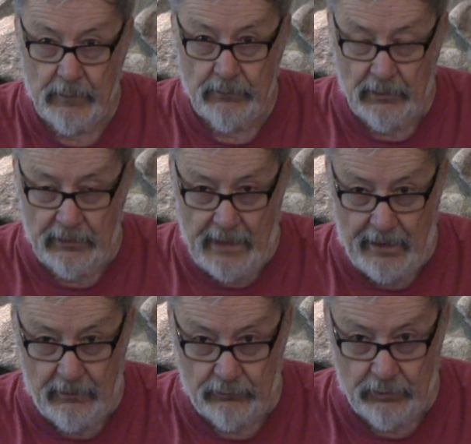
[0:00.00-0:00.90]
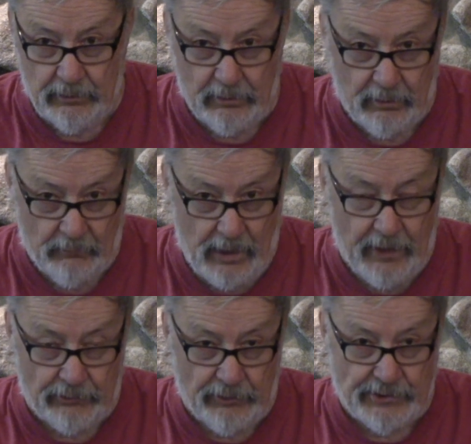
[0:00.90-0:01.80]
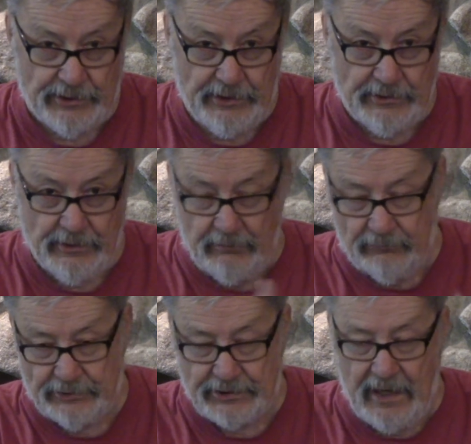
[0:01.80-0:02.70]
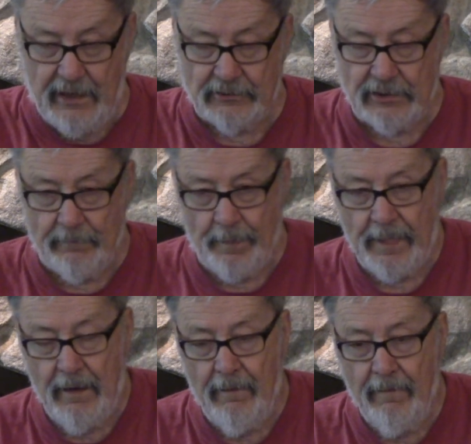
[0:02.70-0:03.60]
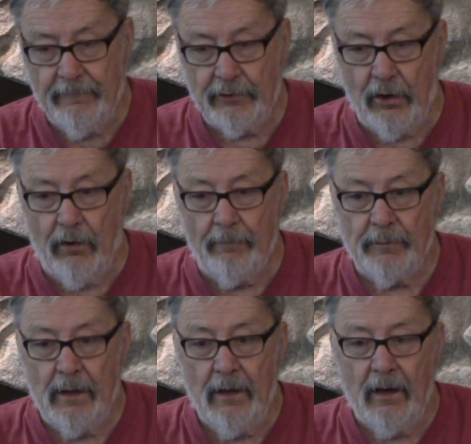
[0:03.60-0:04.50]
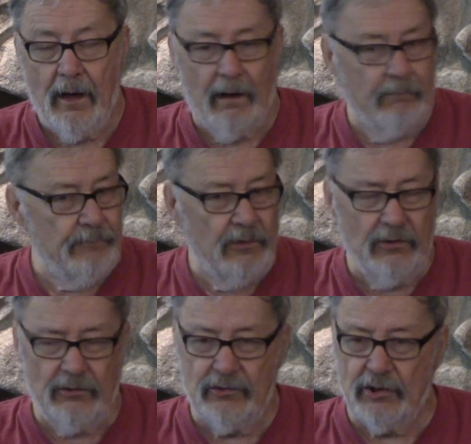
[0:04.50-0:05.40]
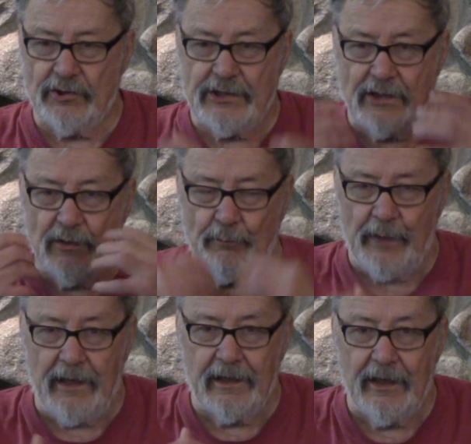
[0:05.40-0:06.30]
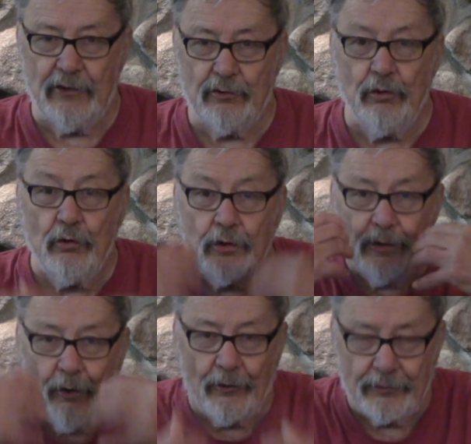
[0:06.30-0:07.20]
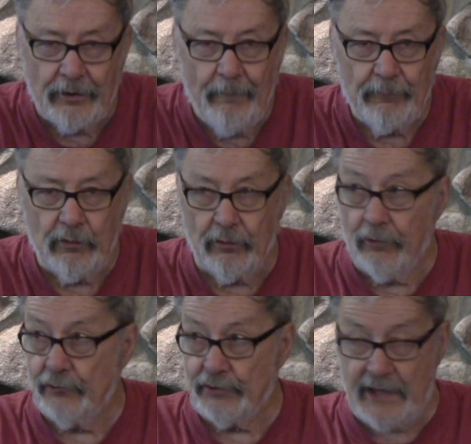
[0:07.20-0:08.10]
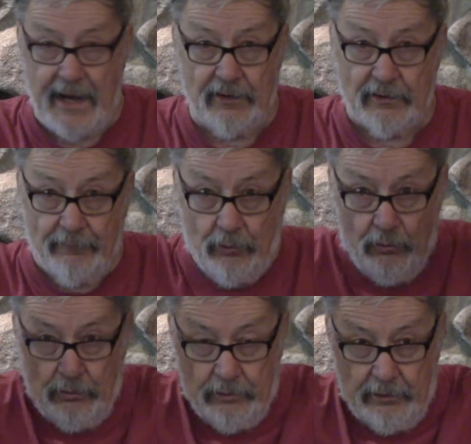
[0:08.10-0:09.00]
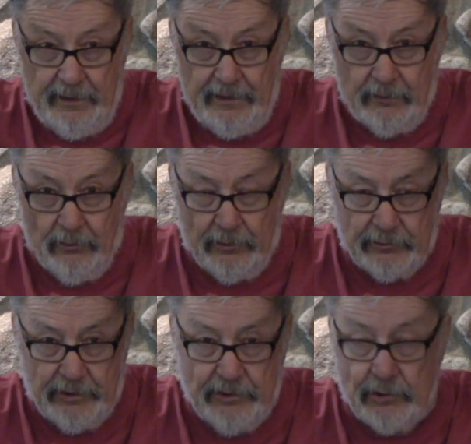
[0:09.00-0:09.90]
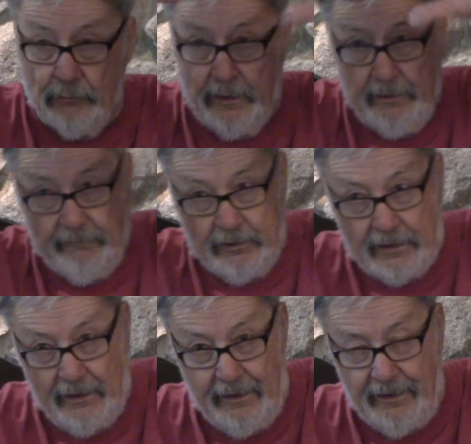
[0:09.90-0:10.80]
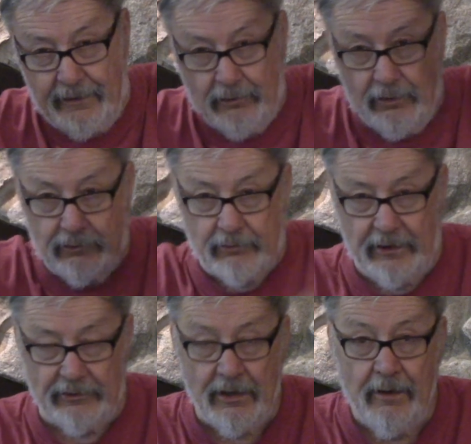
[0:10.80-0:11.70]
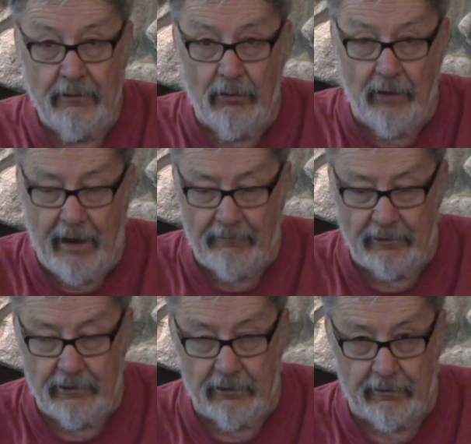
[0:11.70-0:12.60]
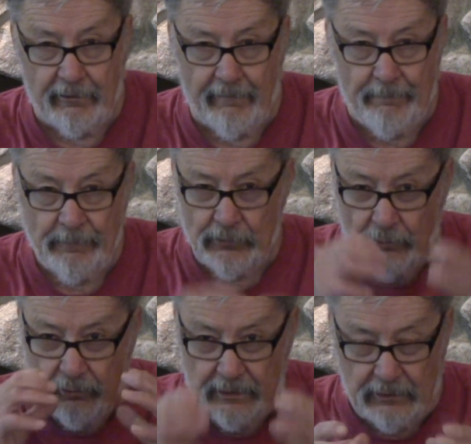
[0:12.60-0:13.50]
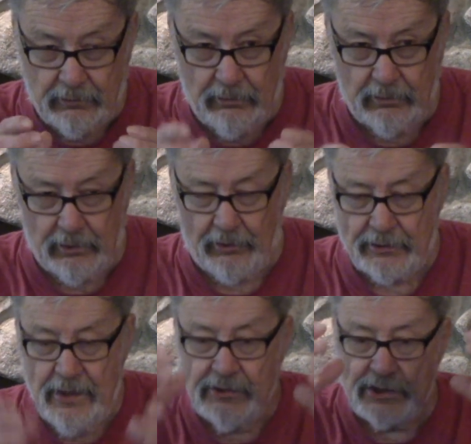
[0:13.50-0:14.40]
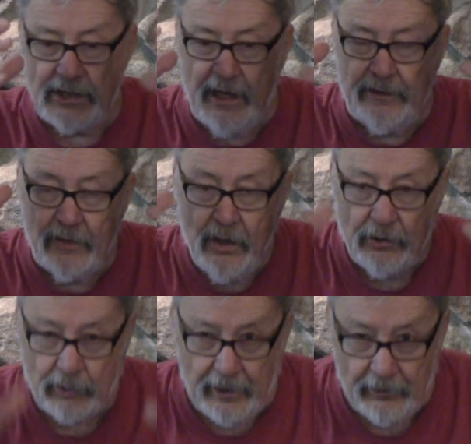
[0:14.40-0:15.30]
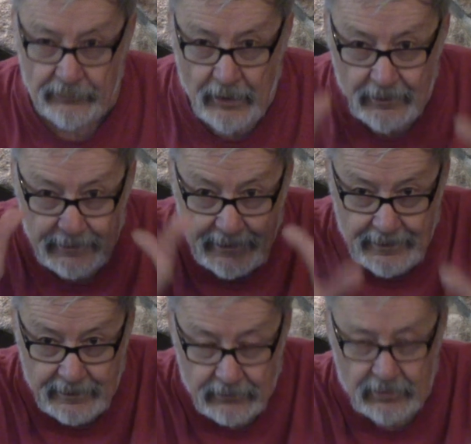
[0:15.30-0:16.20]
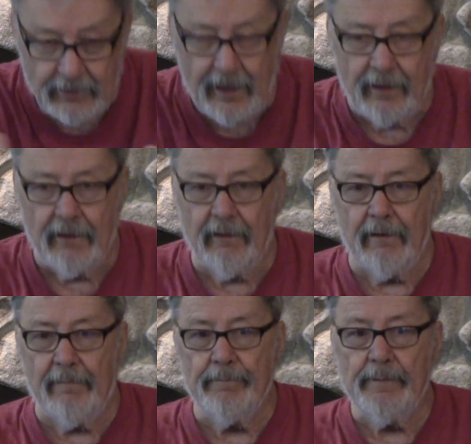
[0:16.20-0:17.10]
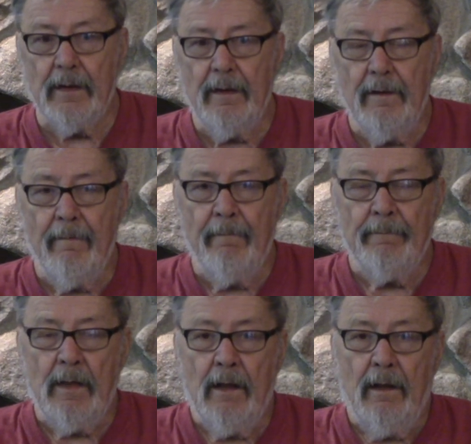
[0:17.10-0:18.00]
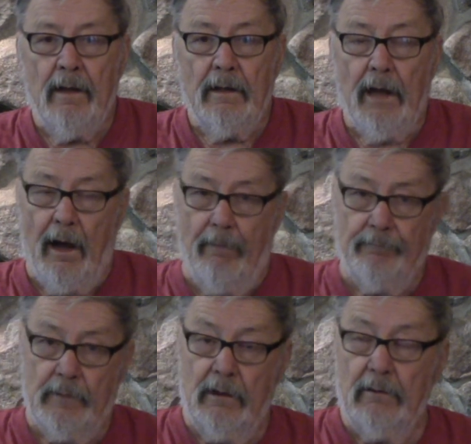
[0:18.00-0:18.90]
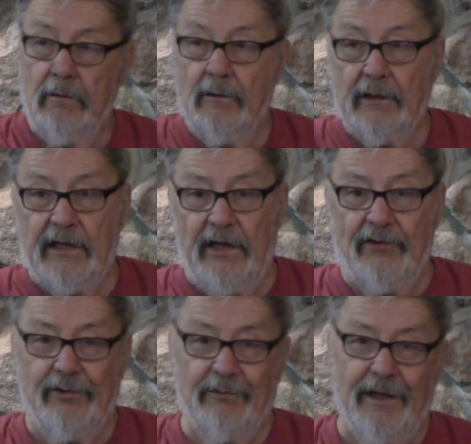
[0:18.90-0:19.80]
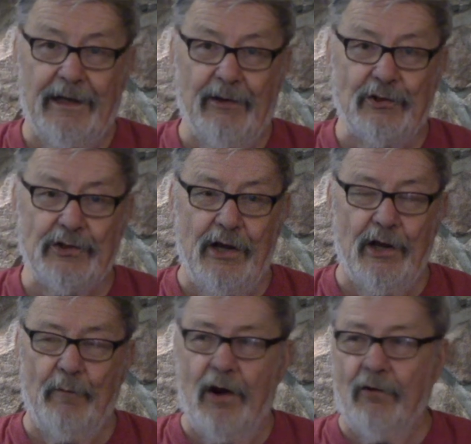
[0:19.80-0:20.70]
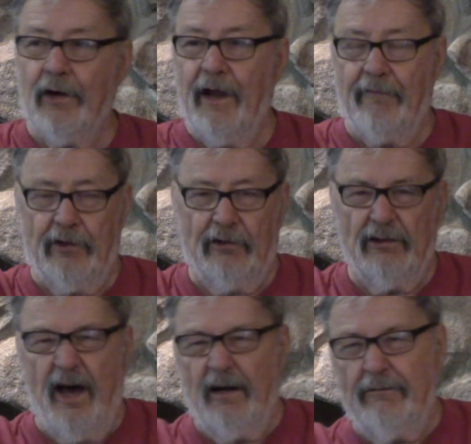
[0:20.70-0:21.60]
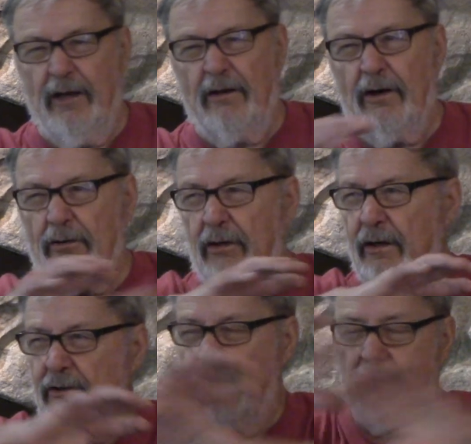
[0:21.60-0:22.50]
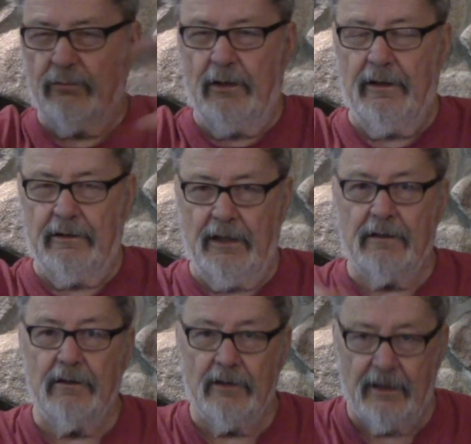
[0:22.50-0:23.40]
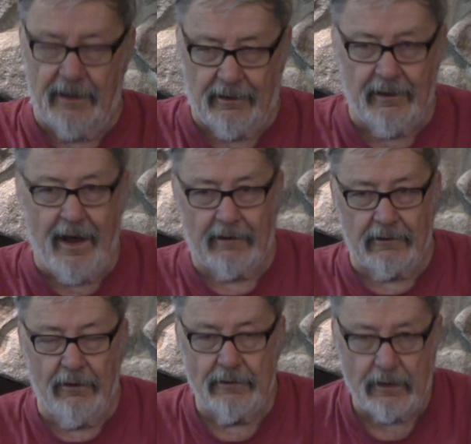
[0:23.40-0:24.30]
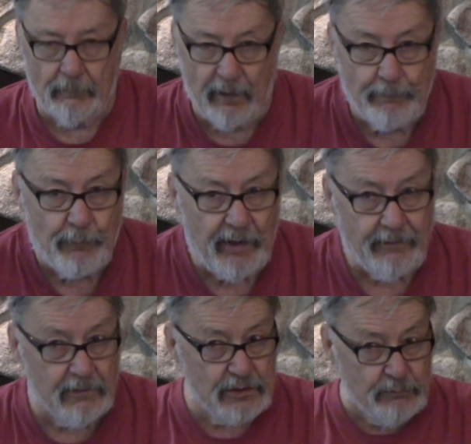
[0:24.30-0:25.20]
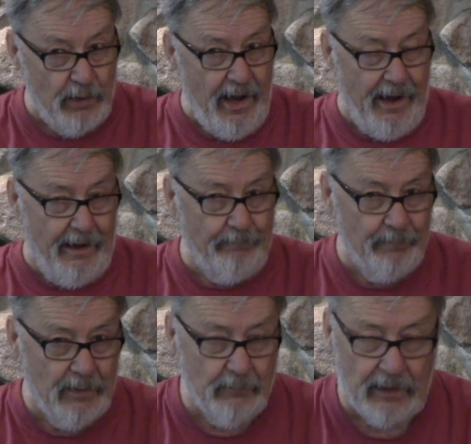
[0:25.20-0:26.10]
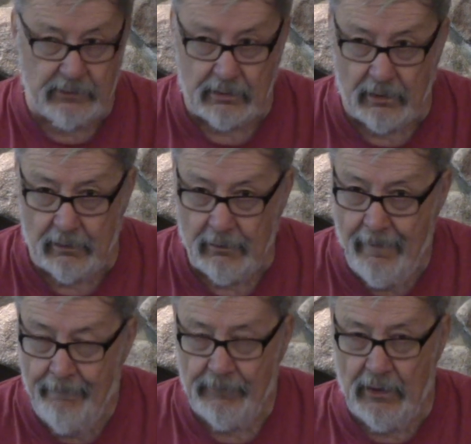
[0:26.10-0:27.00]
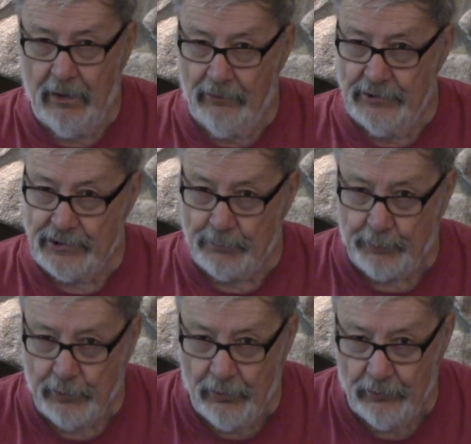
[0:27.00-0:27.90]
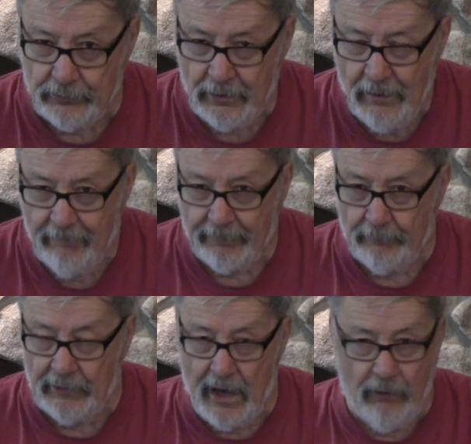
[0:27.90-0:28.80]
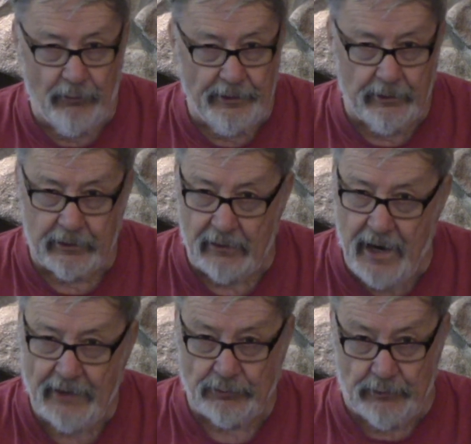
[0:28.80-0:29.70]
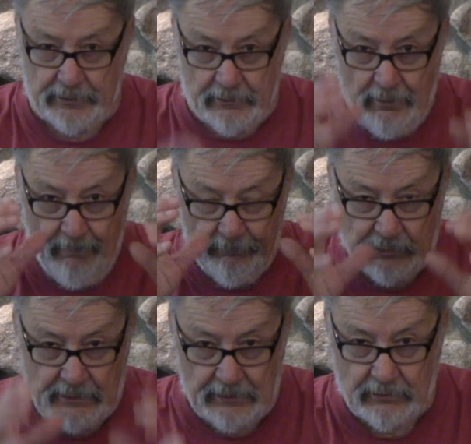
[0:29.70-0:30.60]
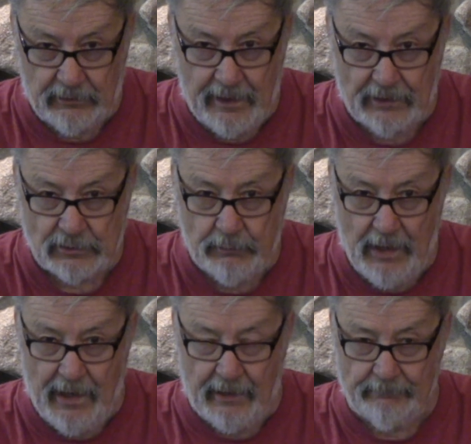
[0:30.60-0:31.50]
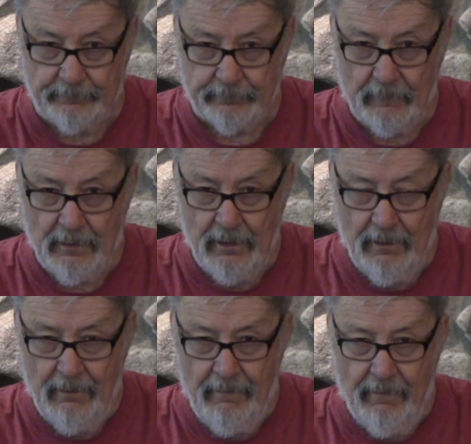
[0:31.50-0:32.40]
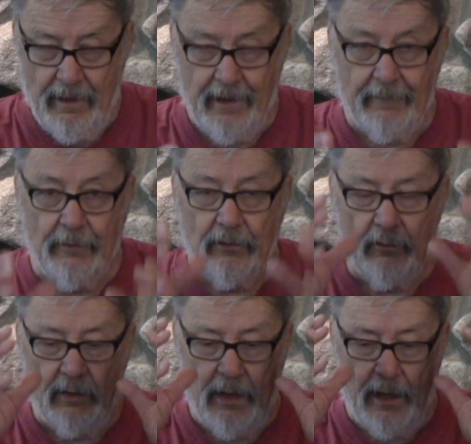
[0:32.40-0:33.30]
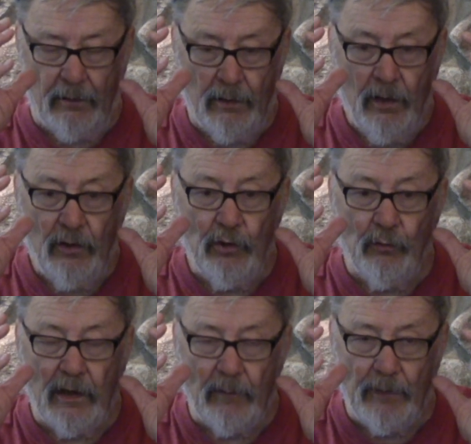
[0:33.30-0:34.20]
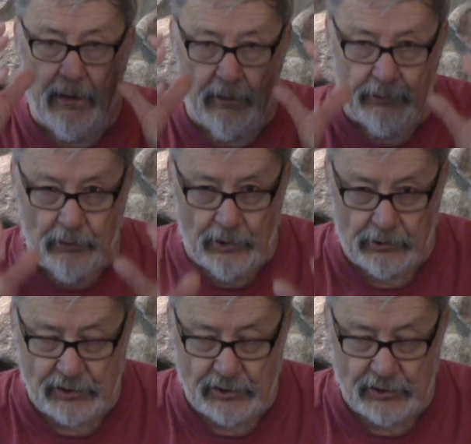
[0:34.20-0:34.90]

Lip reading: during that archery season in Wisconsin. So it just doesn't pay to get too close to those stands of older acorn trees or whatever kind of acorn trees you have in your area. Don't get too close. Just hunt trails leading to that area. Now, in the case, like I was telling you about, where you have a lot of younger trees and it's really thick, you can get a lot closer. But pick your spot and make sure you always approach from downwind or crosswind to get to that spot. And you want to be able to do it